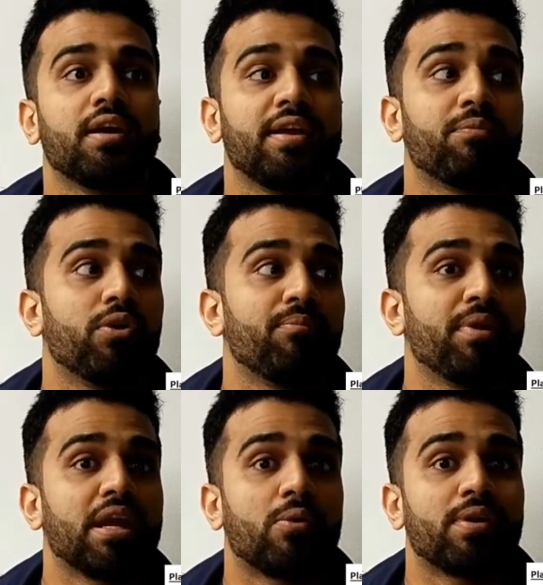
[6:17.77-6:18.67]
it wouldn't
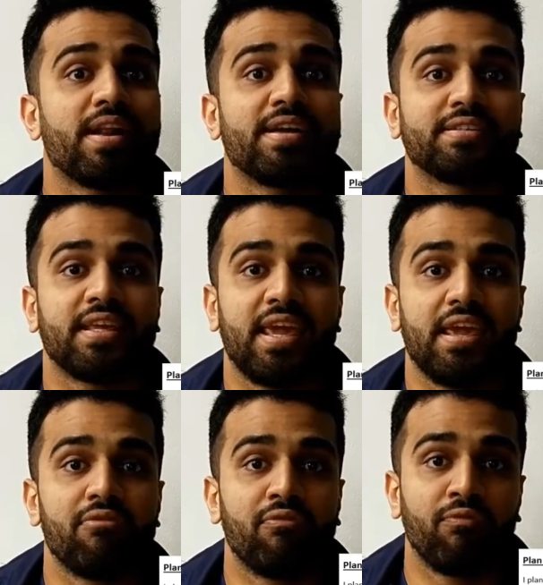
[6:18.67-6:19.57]
be counted as
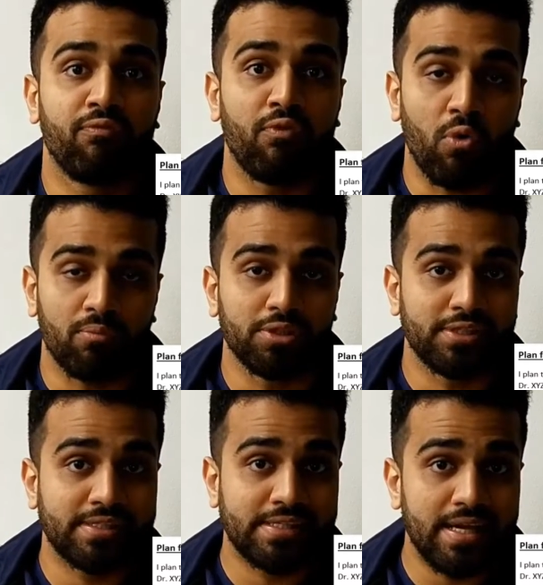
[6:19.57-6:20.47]
a formal
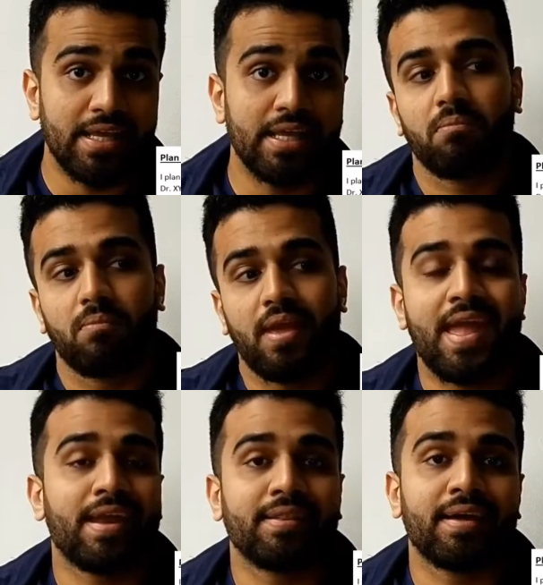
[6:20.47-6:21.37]
study,
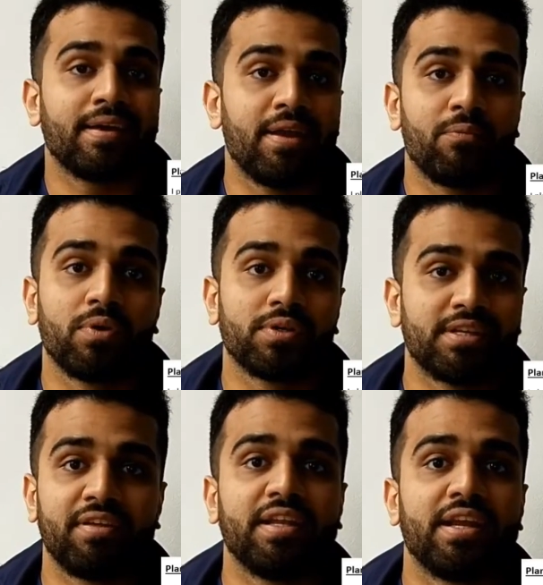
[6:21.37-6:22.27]
and that it
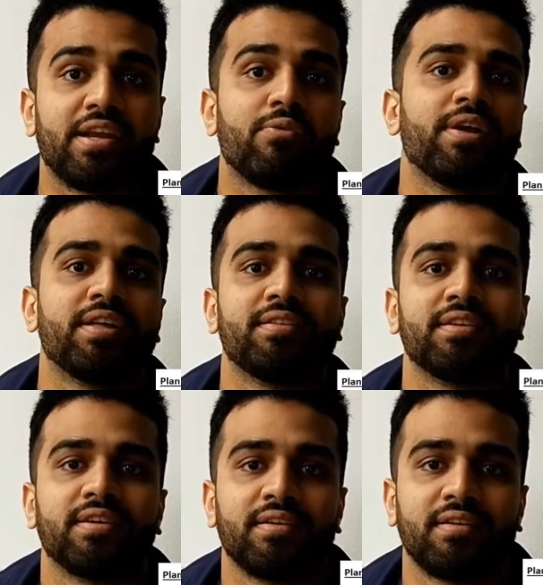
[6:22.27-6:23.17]
wasn't affiliated
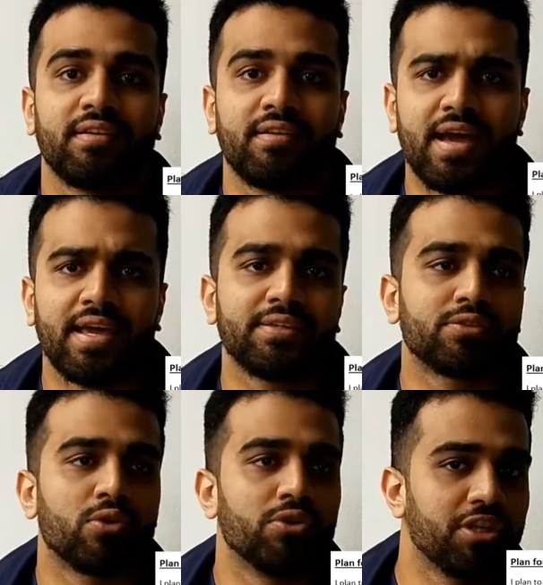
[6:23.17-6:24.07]
with
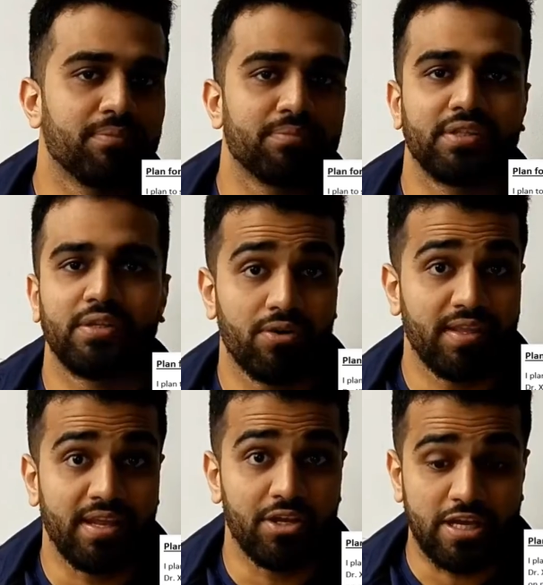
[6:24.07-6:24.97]
NICE or GMC or
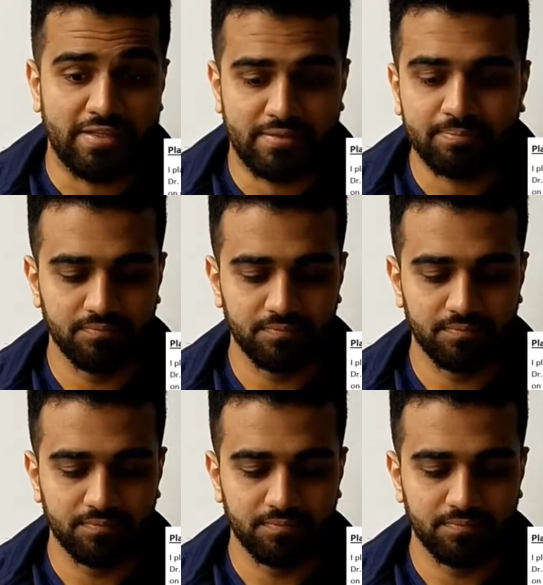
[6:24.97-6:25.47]
the NHS.